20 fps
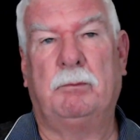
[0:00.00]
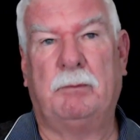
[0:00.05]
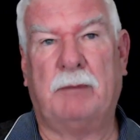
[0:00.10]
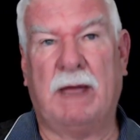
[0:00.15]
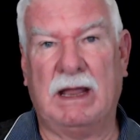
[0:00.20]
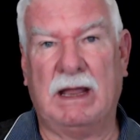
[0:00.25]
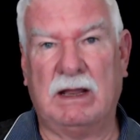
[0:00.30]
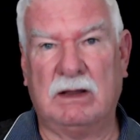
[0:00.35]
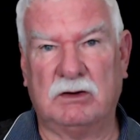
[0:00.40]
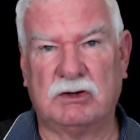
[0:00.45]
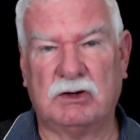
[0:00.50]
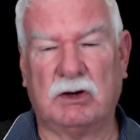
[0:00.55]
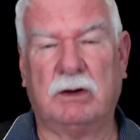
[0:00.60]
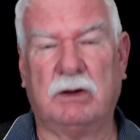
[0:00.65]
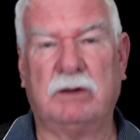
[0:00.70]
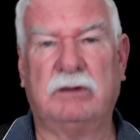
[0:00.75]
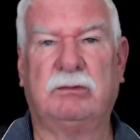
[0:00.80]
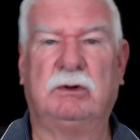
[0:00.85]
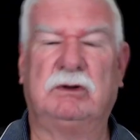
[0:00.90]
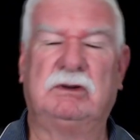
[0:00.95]
banker
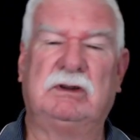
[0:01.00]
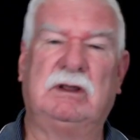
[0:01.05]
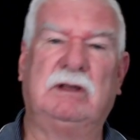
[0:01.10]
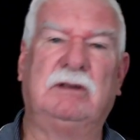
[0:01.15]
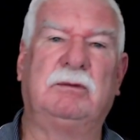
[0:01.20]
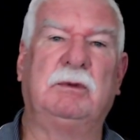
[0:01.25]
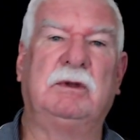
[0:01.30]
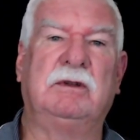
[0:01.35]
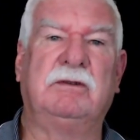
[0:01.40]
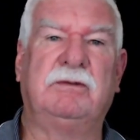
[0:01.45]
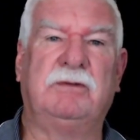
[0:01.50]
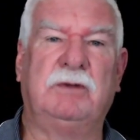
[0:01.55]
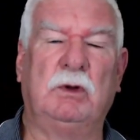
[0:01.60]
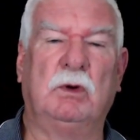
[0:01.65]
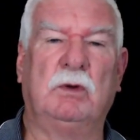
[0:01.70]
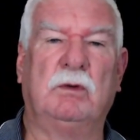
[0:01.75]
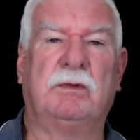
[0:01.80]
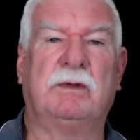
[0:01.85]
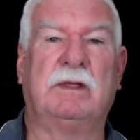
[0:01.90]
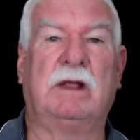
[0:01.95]
shots, which gives me a
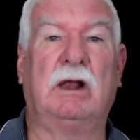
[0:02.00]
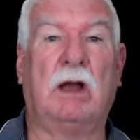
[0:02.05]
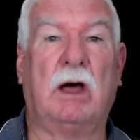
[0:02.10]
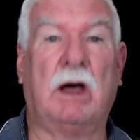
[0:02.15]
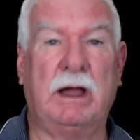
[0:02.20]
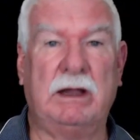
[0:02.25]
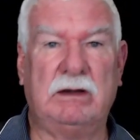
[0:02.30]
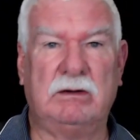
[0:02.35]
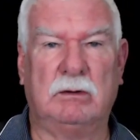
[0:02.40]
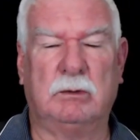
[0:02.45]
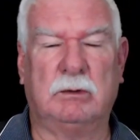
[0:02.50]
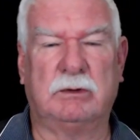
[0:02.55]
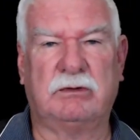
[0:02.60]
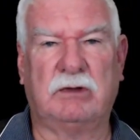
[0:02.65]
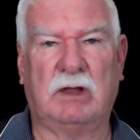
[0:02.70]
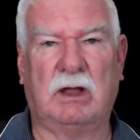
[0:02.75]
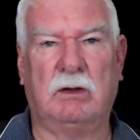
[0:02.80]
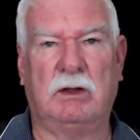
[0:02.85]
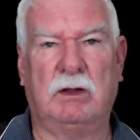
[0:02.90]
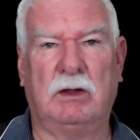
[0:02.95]
feel for the light and what's
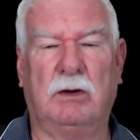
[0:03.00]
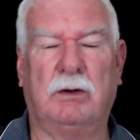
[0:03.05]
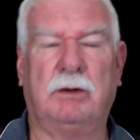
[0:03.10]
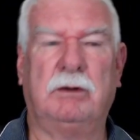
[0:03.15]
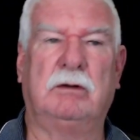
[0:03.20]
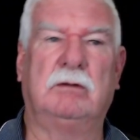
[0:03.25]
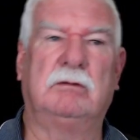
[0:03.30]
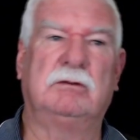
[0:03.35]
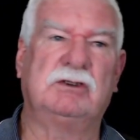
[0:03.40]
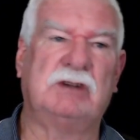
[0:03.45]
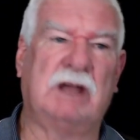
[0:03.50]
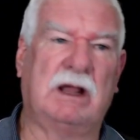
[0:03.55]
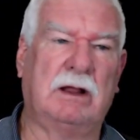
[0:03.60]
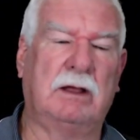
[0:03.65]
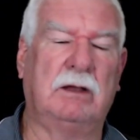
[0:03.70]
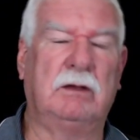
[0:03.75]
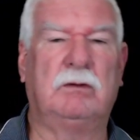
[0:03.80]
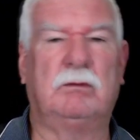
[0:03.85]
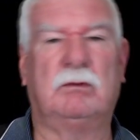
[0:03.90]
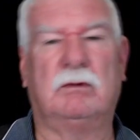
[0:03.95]
going on, and
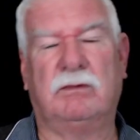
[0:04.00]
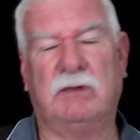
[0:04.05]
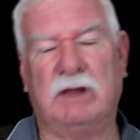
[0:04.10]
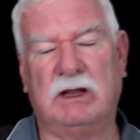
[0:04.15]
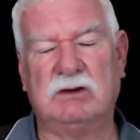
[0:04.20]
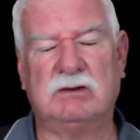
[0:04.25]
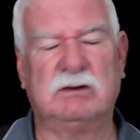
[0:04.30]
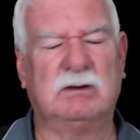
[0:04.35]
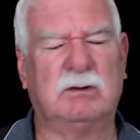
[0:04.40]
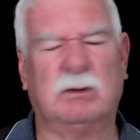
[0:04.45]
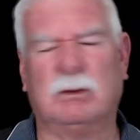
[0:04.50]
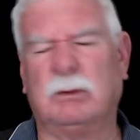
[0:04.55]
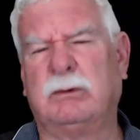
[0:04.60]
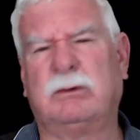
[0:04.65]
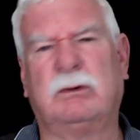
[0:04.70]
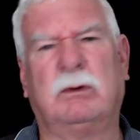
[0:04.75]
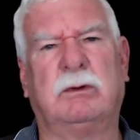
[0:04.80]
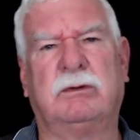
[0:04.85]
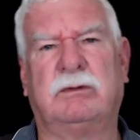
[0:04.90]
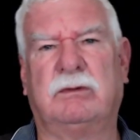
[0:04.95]
shadows, reflections, all
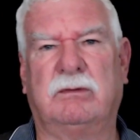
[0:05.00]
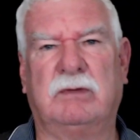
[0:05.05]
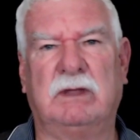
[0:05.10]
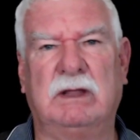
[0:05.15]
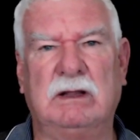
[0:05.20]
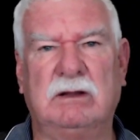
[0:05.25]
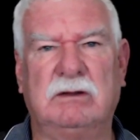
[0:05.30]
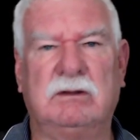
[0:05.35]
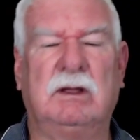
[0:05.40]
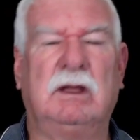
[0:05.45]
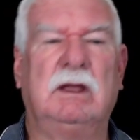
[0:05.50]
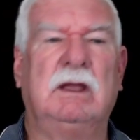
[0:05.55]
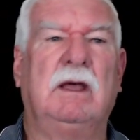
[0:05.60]
sorts of things.